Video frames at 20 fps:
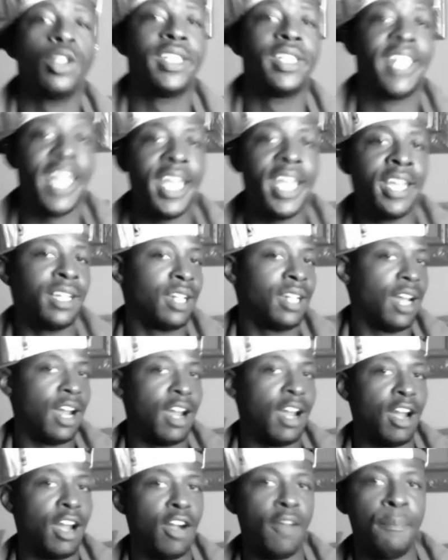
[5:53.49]
then,
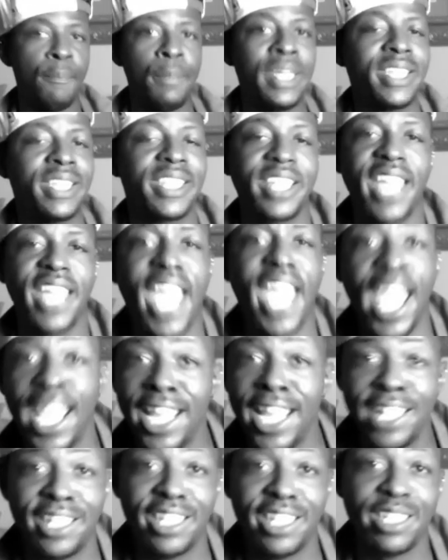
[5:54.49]
girl, Miss
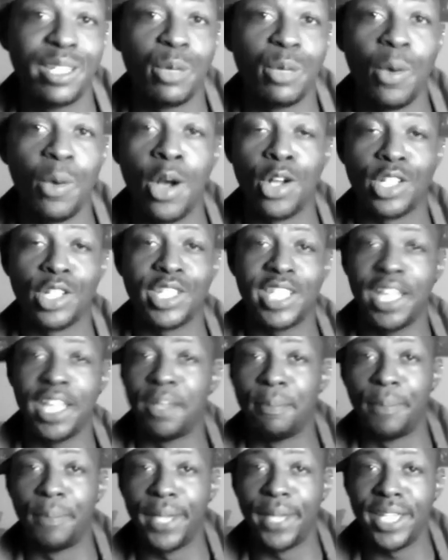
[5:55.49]
Candace walks
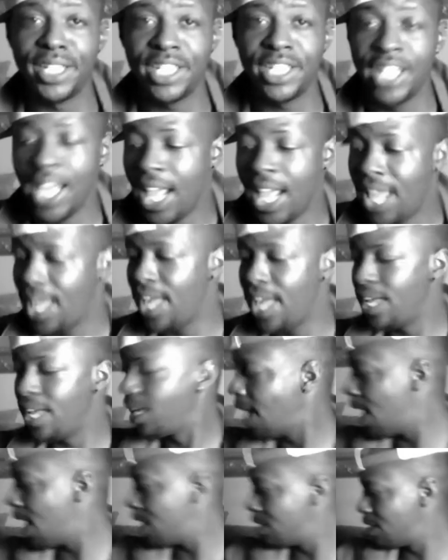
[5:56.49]
in, bitch. And
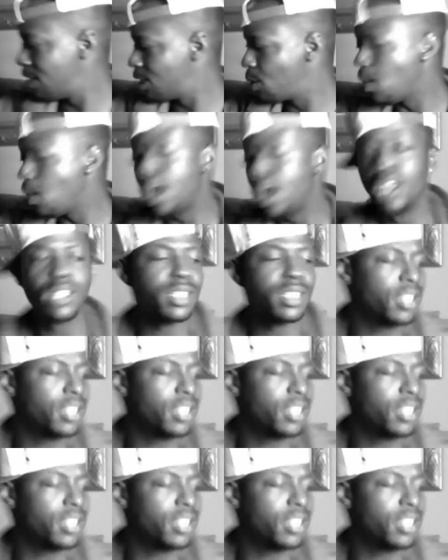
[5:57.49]
Candace walks